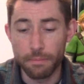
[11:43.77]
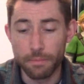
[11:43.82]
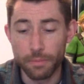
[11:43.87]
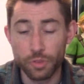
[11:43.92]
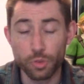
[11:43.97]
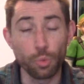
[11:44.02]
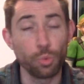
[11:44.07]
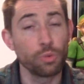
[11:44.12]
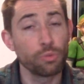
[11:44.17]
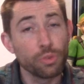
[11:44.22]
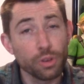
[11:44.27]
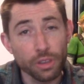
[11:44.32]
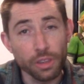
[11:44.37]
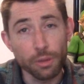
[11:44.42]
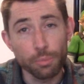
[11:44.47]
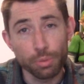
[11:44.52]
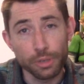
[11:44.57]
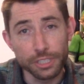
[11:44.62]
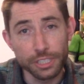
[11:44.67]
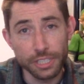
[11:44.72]
So we really
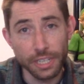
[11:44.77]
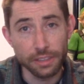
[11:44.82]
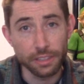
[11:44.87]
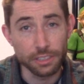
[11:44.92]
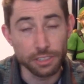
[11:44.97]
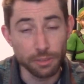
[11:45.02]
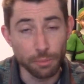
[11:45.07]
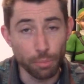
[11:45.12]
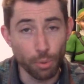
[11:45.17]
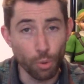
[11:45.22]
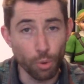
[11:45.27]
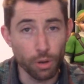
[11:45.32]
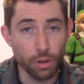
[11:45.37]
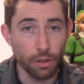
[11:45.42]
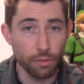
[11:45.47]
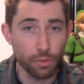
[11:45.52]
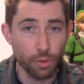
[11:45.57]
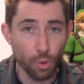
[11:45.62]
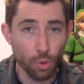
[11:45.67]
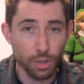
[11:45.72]
appreciate the support.
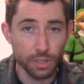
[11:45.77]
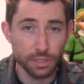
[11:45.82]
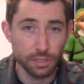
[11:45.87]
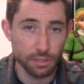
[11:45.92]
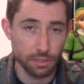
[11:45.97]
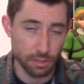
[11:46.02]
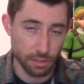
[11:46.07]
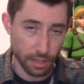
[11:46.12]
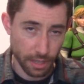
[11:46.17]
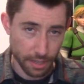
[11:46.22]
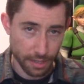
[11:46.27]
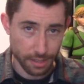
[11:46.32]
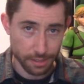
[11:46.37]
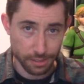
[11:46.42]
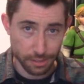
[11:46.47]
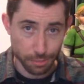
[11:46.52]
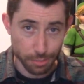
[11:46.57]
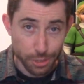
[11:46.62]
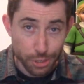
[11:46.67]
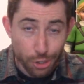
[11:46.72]
Of course, like and
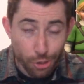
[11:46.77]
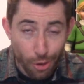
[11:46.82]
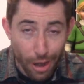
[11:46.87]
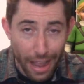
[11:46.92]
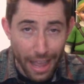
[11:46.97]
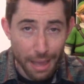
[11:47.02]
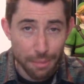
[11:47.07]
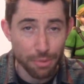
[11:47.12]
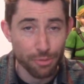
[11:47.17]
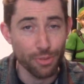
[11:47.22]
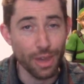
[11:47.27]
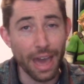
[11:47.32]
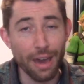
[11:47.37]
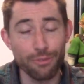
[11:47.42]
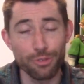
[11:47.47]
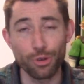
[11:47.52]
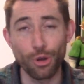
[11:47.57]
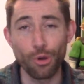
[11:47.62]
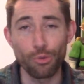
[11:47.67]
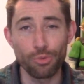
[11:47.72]
subscribe if you
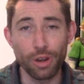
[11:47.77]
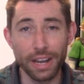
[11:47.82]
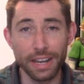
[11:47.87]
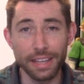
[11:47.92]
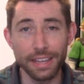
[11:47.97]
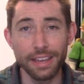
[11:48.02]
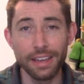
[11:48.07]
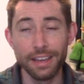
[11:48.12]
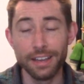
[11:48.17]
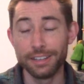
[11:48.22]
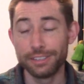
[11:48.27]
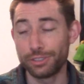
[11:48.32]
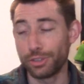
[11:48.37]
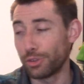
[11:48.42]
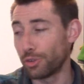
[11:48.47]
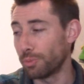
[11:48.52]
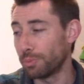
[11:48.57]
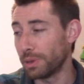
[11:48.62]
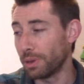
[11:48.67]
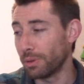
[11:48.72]
haven't already, so
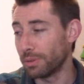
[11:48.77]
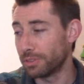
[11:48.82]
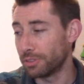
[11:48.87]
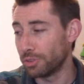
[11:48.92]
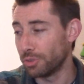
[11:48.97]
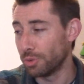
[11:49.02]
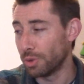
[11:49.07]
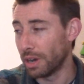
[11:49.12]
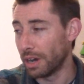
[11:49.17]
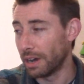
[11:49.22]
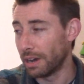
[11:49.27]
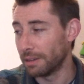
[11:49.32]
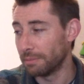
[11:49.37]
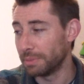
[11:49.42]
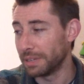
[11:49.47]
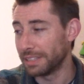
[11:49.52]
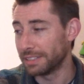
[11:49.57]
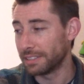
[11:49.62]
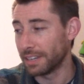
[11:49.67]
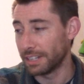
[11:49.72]
you'll be able to
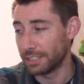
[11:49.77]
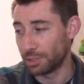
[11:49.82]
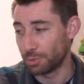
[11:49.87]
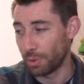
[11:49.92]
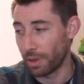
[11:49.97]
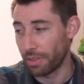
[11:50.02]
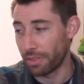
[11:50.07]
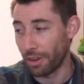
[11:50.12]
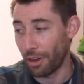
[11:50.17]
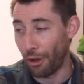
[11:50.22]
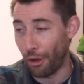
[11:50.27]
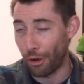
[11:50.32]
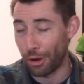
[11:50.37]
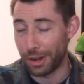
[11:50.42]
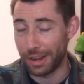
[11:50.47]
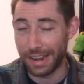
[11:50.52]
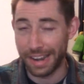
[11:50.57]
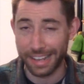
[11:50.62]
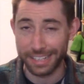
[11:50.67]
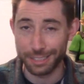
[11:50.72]
be in touch with
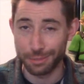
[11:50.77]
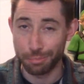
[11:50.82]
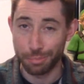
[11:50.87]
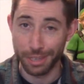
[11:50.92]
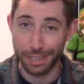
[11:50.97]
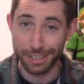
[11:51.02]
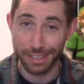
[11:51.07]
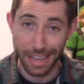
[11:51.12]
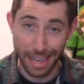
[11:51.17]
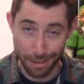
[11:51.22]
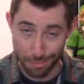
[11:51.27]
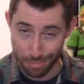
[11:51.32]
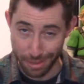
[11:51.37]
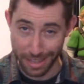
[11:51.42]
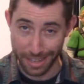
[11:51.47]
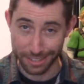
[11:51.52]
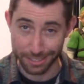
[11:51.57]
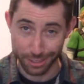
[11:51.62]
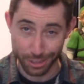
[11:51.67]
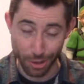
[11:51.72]
our next big
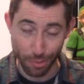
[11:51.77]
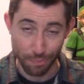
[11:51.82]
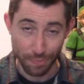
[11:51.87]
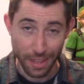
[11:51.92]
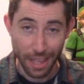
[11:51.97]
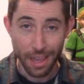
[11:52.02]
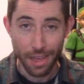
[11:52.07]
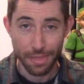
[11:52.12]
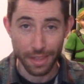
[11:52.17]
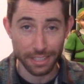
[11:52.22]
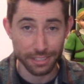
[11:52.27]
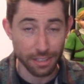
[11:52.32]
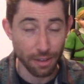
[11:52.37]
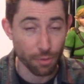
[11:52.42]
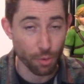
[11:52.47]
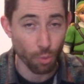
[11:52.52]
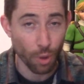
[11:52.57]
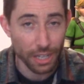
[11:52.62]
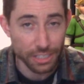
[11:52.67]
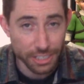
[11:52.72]
campaign. So thanks a lot
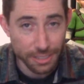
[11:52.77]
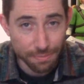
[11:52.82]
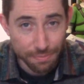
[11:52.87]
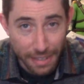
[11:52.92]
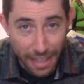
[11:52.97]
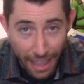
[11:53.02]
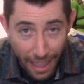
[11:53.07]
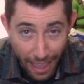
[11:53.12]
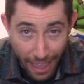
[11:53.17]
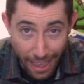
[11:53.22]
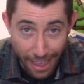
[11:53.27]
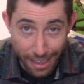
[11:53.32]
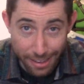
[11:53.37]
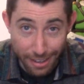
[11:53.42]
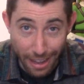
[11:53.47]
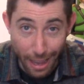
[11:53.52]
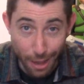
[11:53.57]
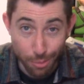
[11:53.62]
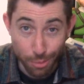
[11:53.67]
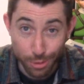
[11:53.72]
for watching,
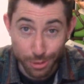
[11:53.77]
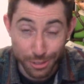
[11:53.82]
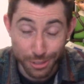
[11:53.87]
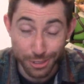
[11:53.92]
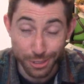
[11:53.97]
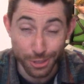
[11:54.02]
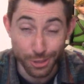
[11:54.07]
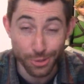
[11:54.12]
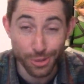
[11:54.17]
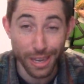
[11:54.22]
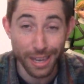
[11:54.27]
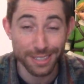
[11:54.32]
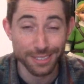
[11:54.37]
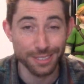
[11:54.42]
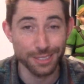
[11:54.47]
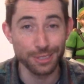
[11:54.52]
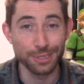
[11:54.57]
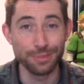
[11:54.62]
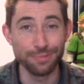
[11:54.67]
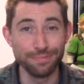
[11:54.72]
and I will see you
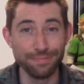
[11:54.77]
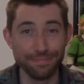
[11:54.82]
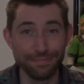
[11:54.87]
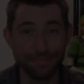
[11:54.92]
guys soon.